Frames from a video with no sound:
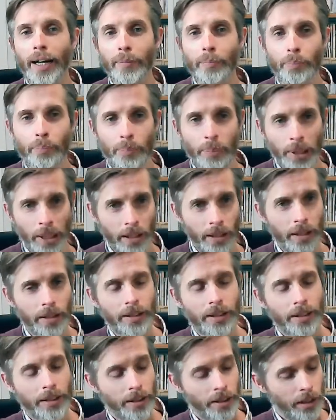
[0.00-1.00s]
but
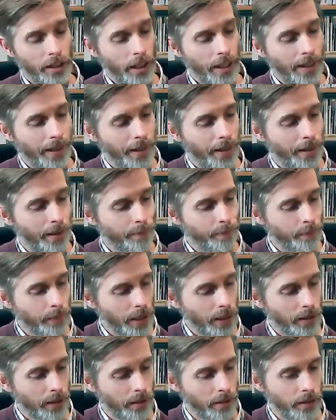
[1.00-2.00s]
it
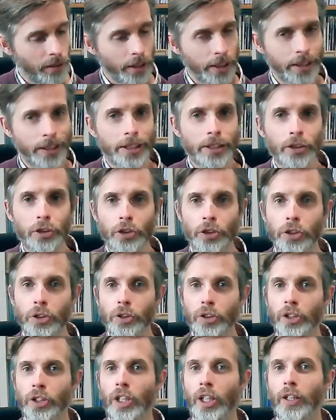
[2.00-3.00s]
is good
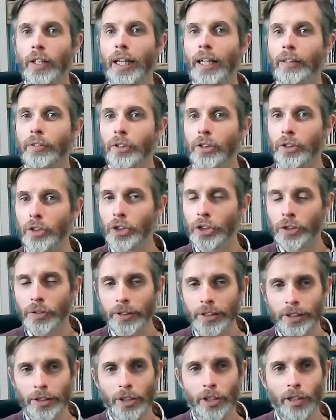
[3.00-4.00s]
to know how to tune the
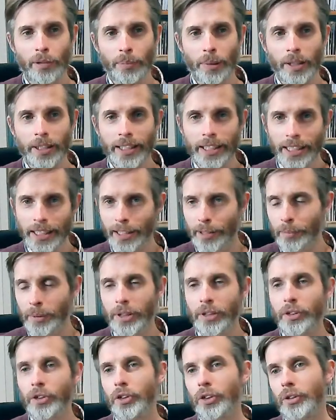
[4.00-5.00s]
guitar by ear,
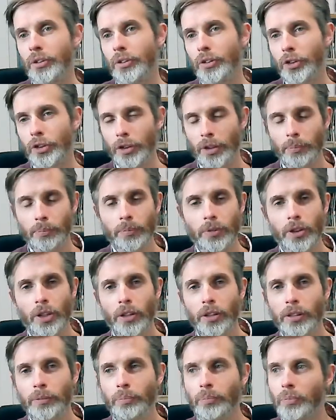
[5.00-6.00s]
because
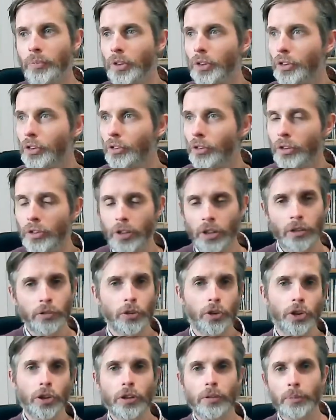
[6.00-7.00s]
sometimes your
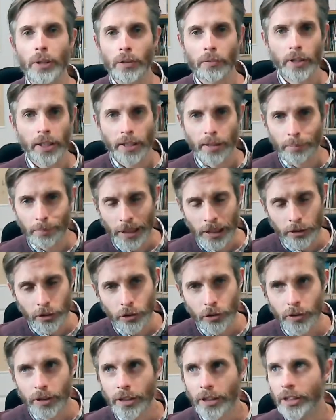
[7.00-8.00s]
tuner might run out of
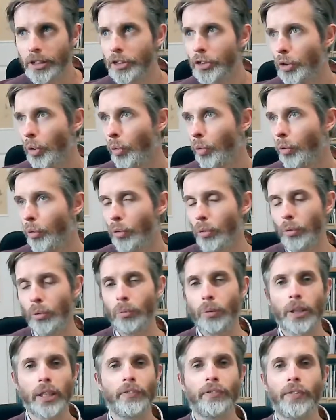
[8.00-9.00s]
batteries or
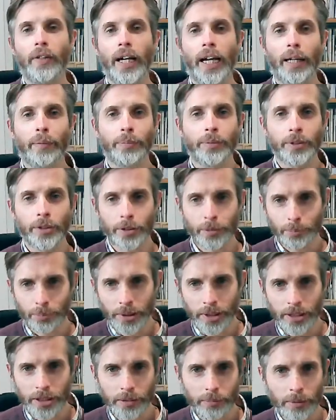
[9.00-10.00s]
whatever it happens to
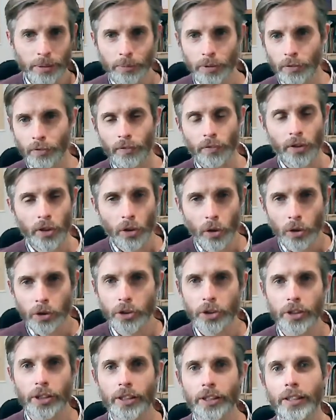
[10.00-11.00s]
be. Maybe you
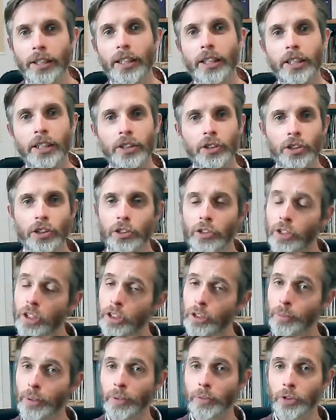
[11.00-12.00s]
forgot it, so you need
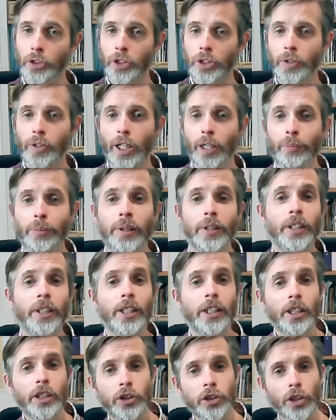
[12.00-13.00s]
to be able to tune up.
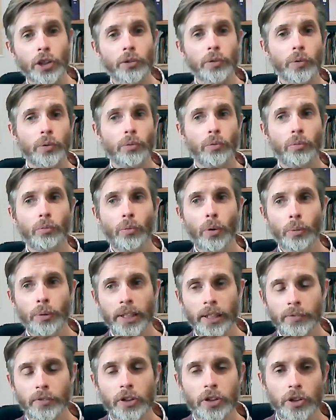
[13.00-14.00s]
So what we
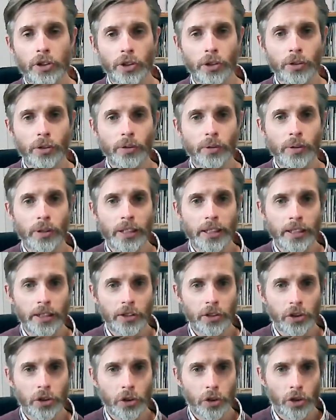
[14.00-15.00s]
have to do
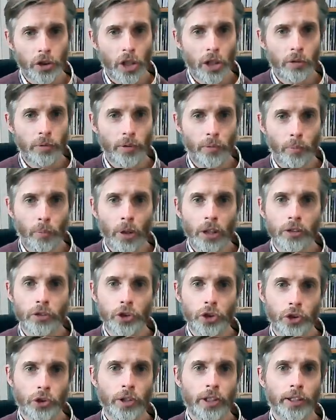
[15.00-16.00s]
is start with one
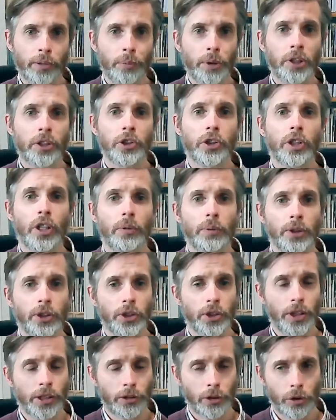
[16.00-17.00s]
string. We're going to start with the
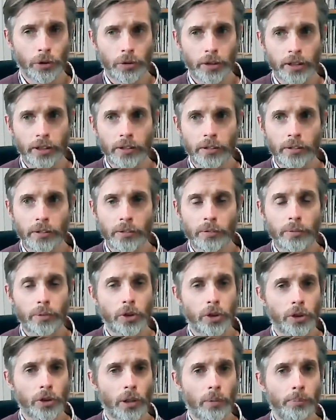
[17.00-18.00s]
6th string, which
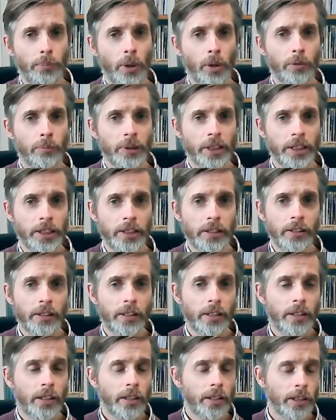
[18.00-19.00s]
is our bottom E.
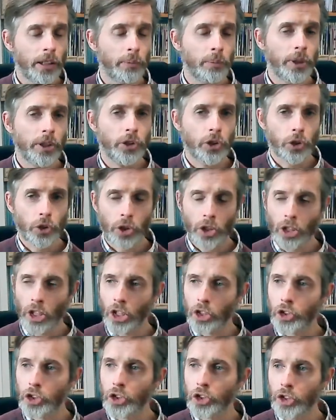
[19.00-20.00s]
Now we're just going to
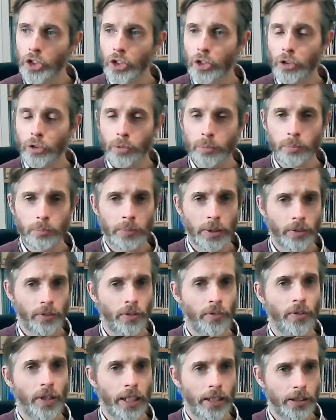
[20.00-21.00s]
assume
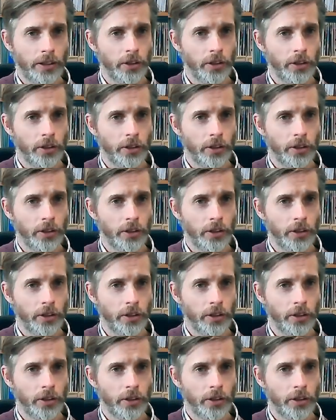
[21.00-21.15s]
that that is